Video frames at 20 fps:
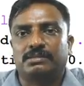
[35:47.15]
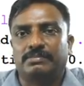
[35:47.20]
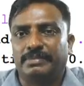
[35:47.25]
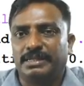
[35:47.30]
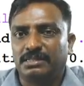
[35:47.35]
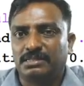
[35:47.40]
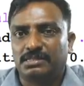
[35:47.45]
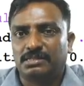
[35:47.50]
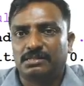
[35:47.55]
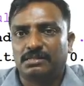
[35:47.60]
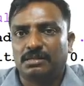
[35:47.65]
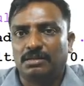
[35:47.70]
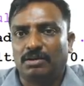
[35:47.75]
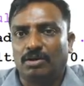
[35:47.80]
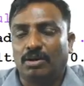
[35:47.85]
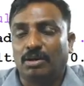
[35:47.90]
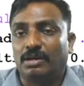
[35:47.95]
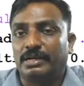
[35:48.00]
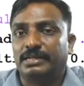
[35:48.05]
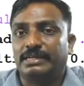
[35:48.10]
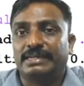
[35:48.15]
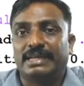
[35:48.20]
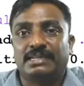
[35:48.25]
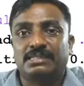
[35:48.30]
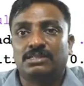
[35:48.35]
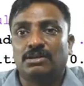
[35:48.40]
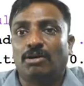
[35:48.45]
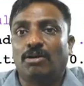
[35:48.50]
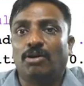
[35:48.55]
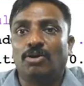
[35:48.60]
means it
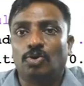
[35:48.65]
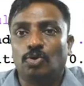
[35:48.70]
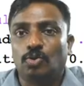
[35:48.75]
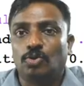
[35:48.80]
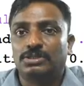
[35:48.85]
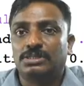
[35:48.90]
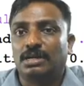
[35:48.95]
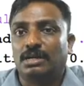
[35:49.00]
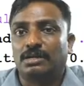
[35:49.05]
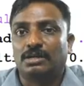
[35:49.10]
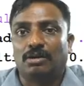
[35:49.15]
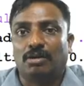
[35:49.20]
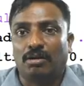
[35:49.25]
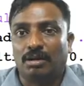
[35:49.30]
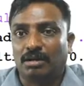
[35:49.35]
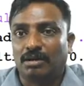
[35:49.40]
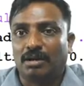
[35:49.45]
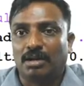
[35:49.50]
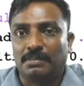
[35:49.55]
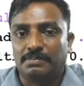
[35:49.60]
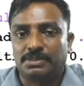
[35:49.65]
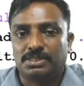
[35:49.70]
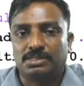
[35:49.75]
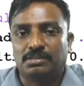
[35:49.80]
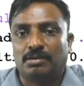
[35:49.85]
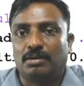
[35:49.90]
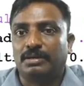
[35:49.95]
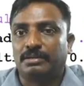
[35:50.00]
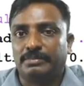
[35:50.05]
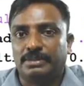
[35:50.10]
takes all rows and all columns
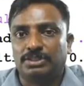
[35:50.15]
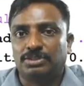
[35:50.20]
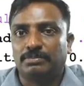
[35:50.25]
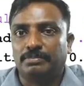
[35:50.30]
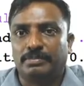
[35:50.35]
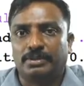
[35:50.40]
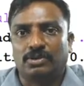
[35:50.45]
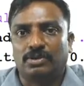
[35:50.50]
in the image.